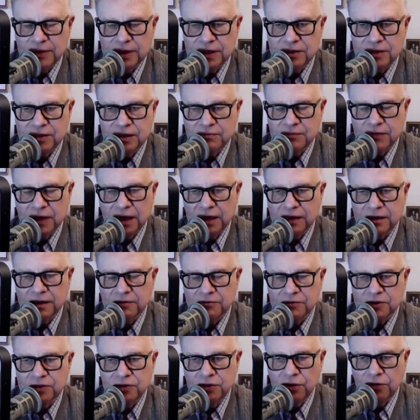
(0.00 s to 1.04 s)
it seemed like there
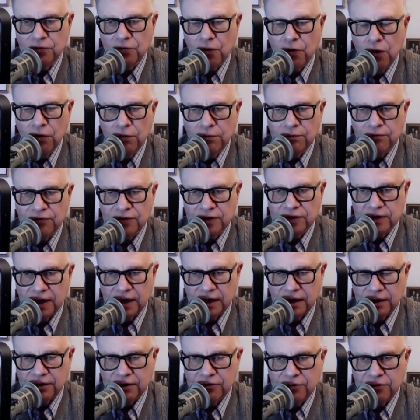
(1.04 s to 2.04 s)
was no hope for Donald